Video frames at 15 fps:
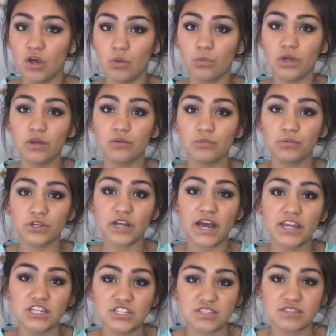we were
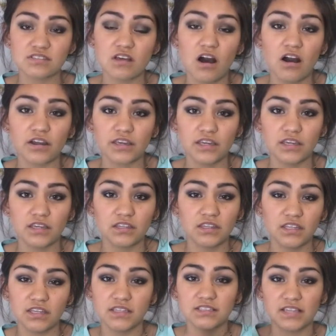kind of just talking
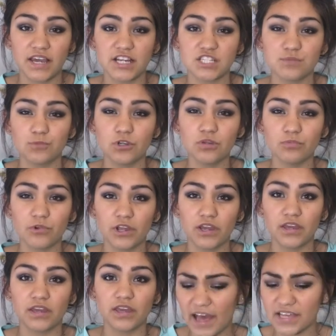the entire spring break.